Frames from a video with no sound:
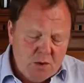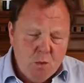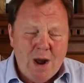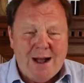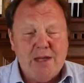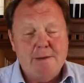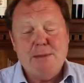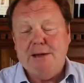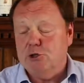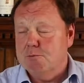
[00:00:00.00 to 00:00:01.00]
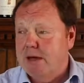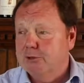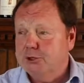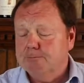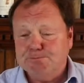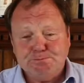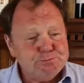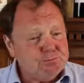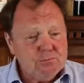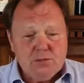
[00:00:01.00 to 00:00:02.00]
Wow, that packs a punch.
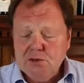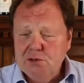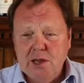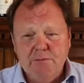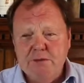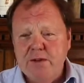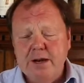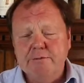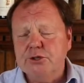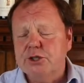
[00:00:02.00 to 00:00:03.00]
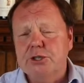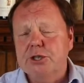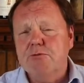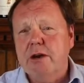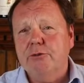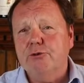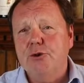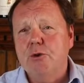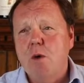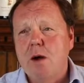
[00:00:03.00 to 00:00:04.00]
Lovely vein of acidity running through
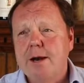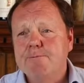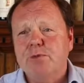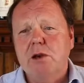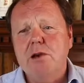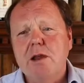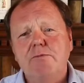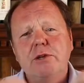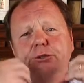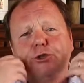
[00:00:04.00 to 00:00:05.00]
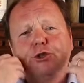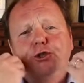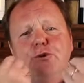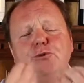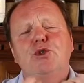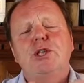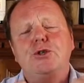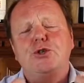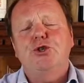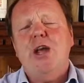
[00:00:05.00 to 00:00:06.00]
the wine. Lovely, juicy,
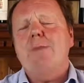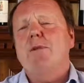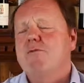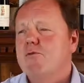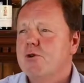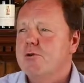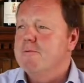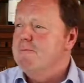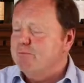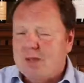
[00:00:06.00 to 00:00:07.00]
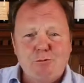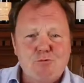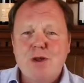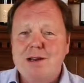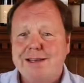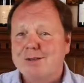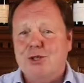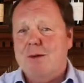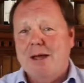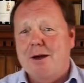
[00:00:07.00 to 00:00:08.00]
jammy fruit. That really is
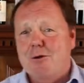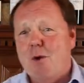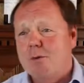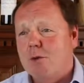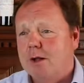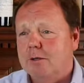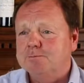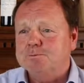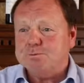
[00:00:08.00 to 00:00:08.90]
coming out quite well.